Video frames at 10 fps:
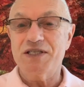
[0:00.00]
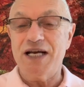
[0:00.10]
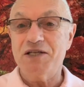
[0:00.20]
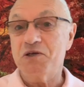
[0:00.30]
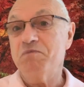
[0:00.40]

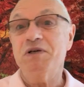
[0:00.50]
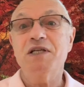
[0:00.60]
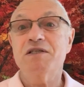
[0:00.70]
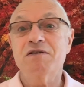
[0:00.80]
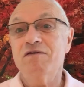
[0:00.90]
answered, but
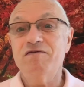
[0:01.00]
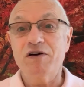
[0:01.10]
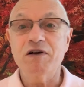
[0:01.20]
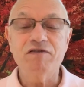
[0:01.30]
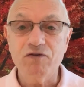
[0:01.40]
it's
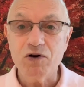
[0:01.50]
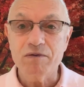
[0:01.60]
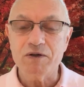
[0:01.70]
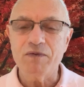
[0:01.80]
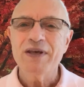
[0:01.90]
very
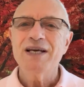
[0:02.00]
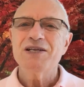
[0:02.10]
affordable.